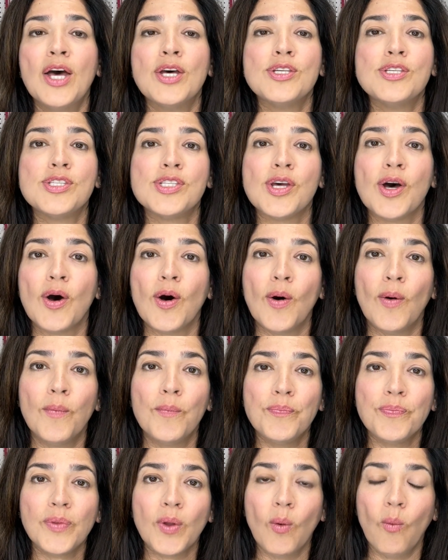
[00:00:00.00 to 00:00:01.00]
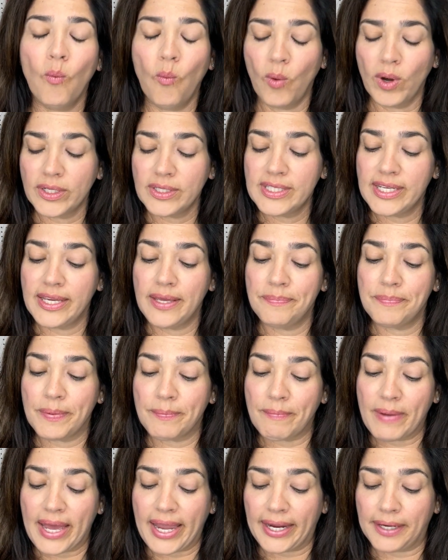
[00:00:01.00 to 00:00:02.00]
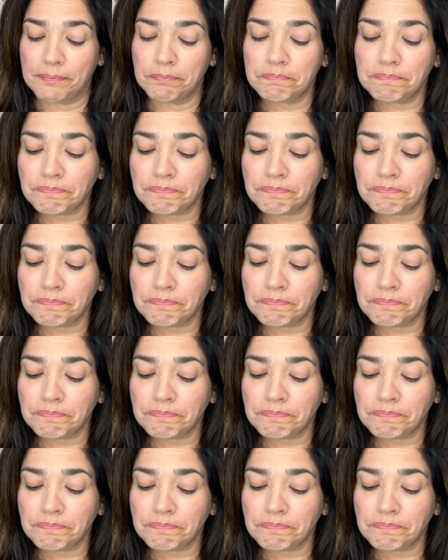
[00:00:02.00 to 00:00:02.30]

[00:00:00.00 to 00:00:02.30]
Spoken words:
So one to keep in mind.